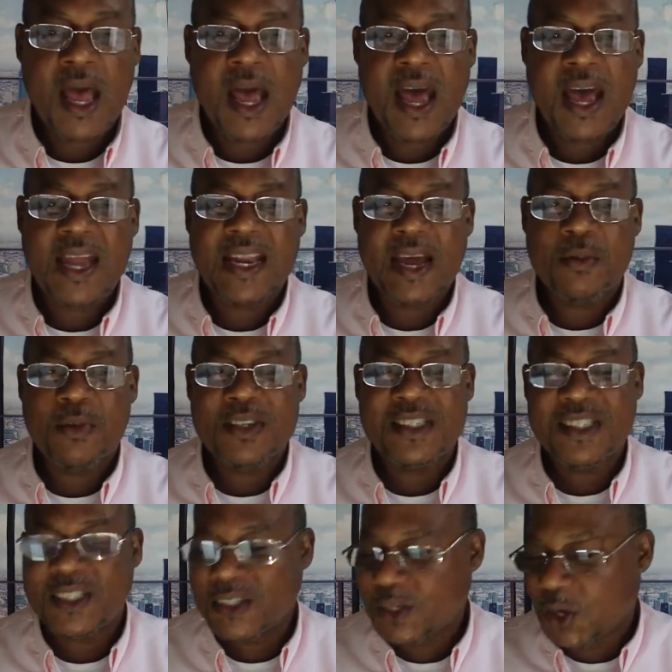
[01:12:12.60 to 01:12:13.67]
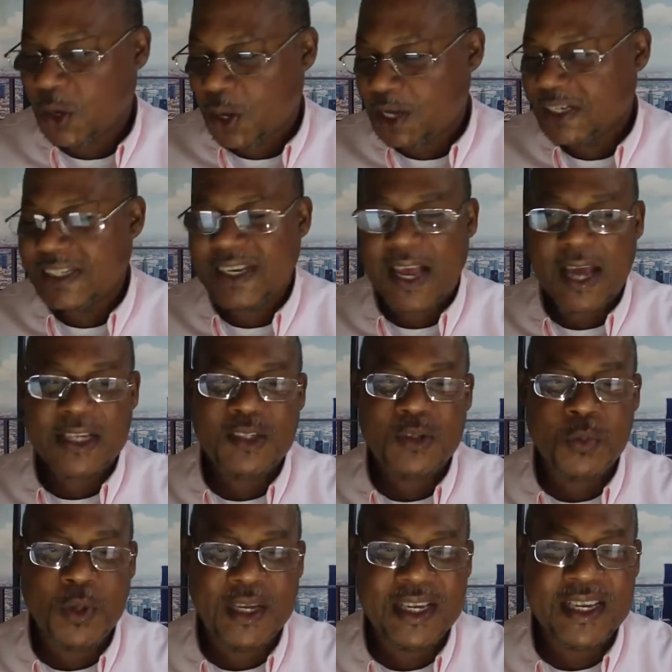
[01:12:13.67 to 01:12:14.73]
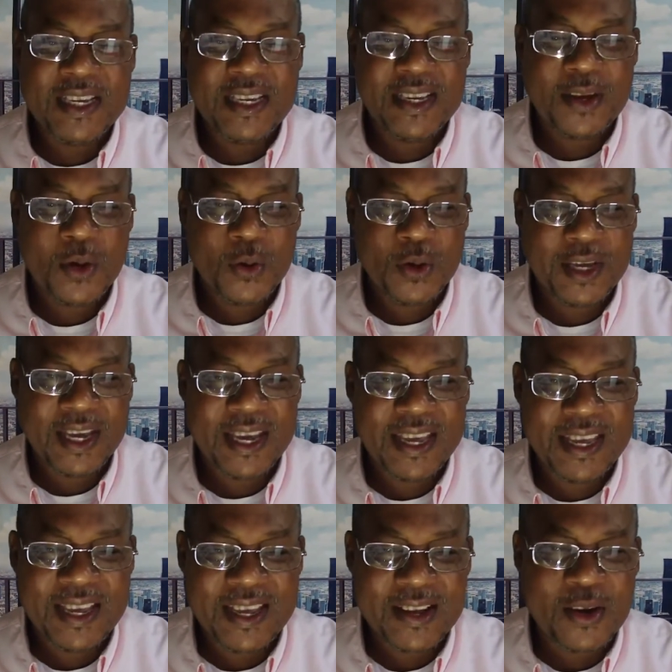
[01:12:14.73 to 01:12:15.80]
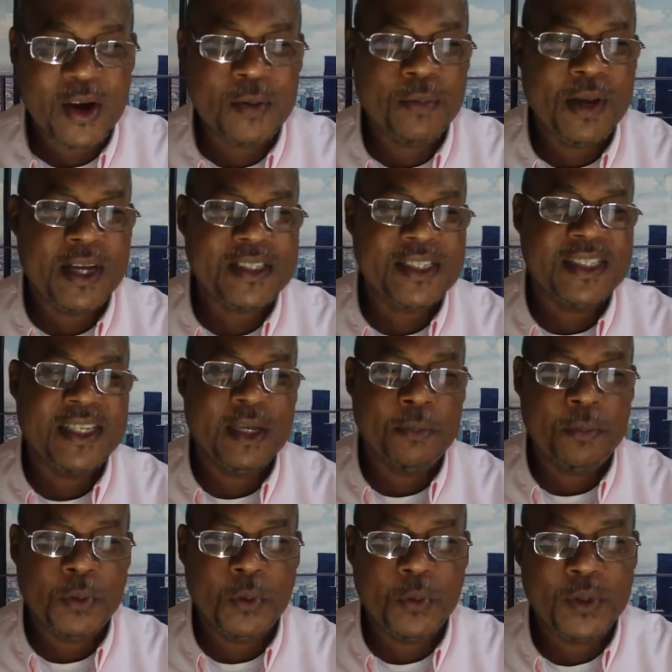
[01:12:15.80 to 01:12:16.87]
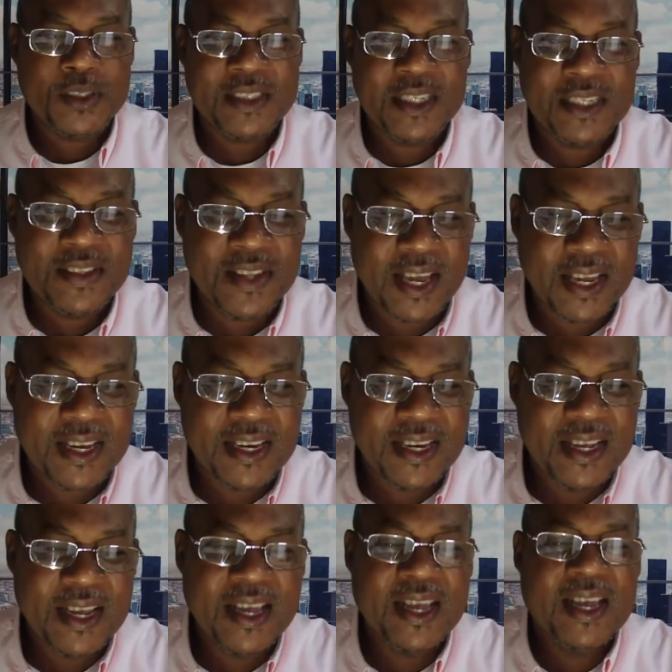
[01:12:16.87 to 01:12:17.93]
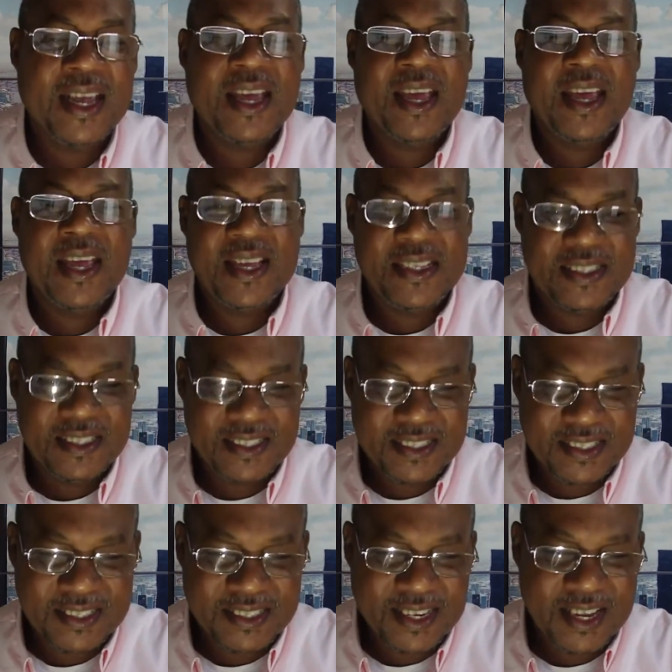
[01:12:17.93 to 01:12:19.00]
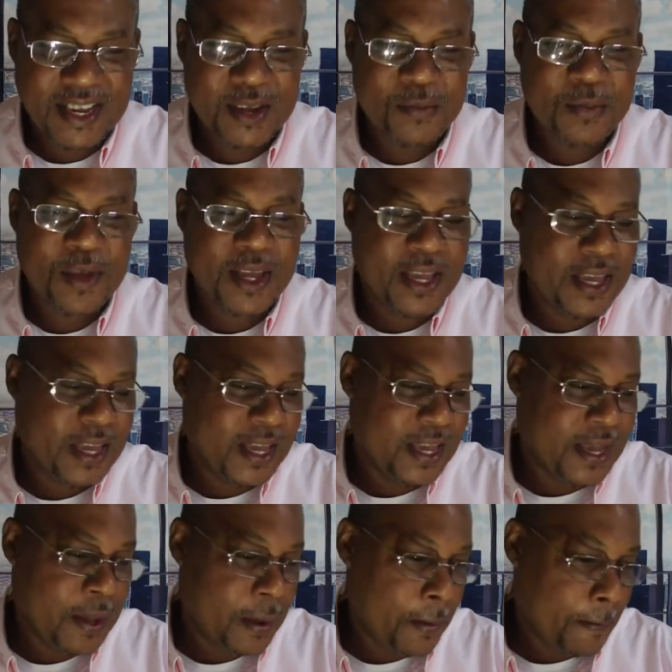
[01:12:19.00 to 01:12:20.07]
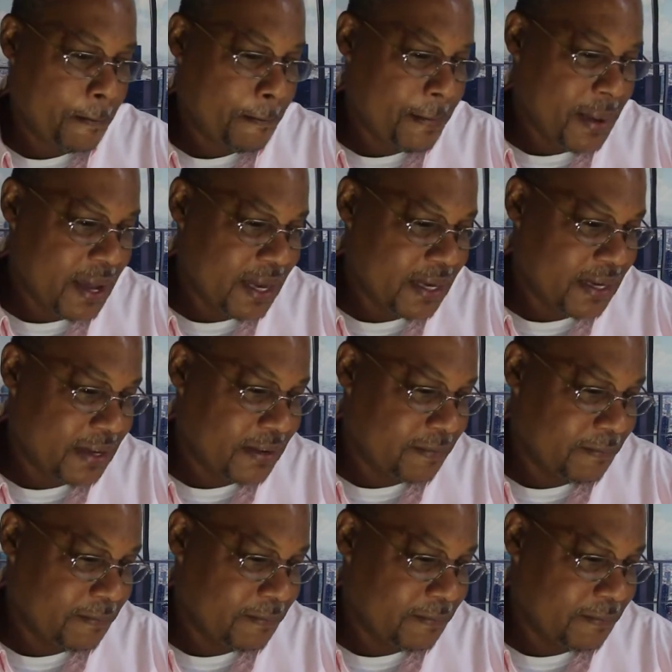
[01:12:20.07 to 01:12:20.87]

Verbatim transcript: And I will see you all next week. Okay? God bless and keep you. Until then, in Jesus' name, amen.